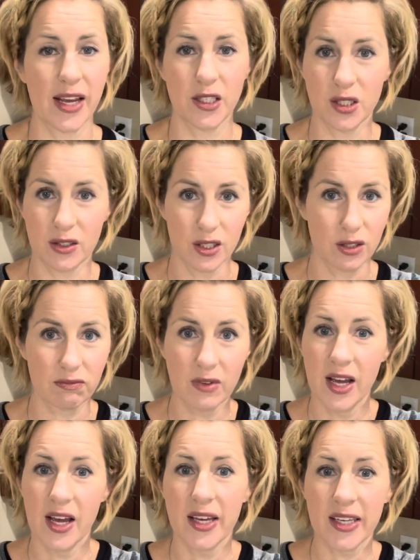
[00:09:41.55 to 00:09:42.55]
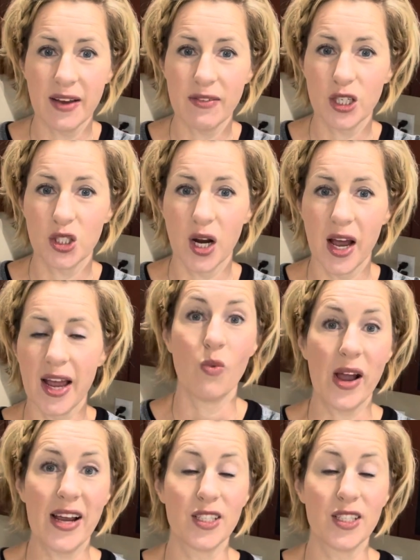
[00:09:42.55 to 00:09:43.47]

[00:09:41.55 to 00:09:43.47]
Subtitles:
Just give it a try. Ways,